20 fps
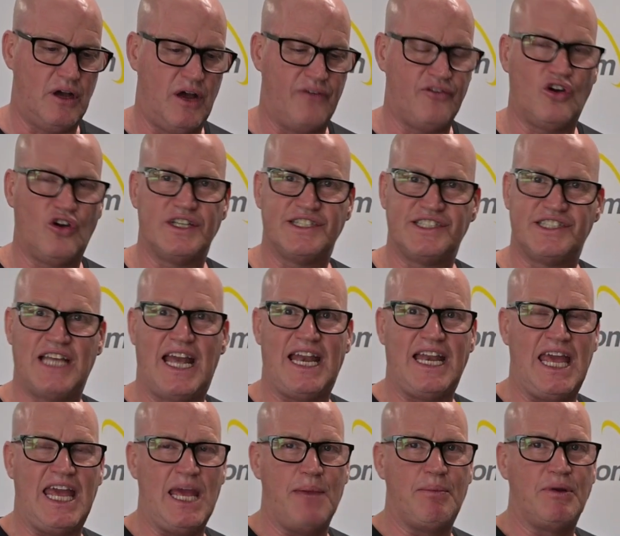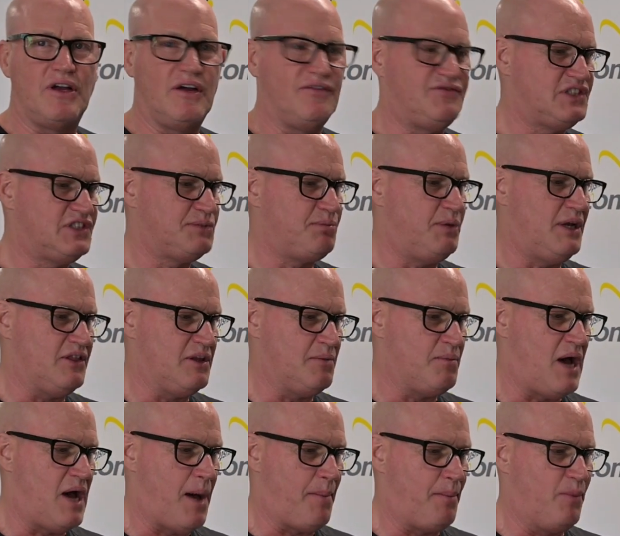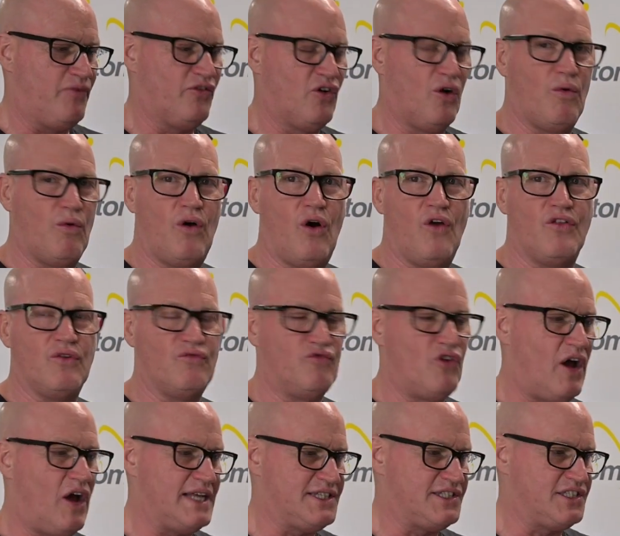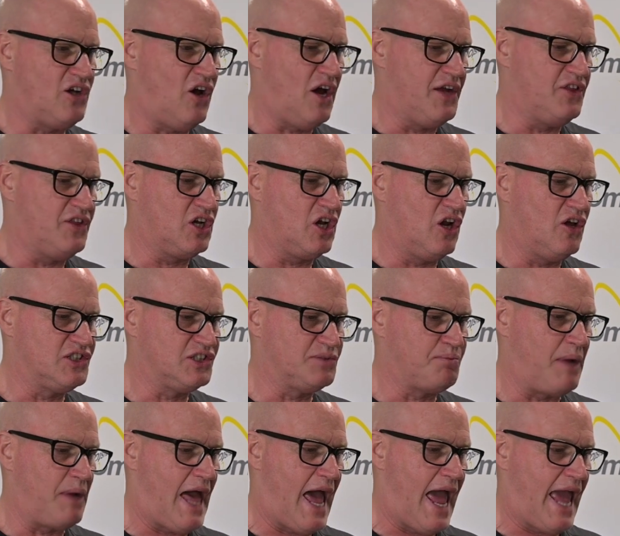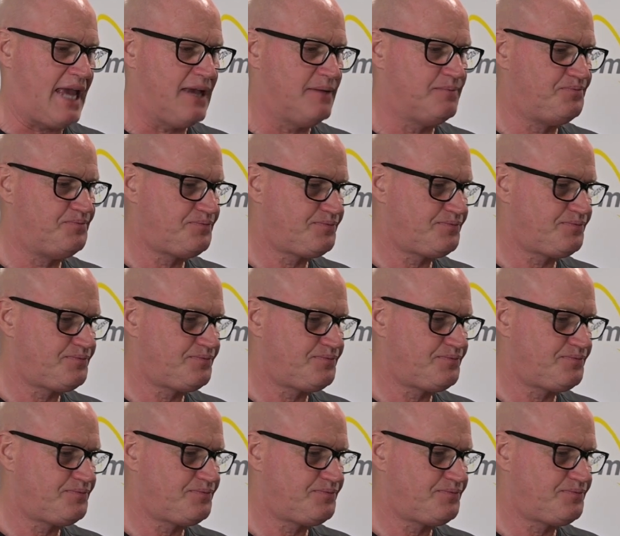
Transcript: I've got a set here, but I've split them up. We've got on the right side the gloss black,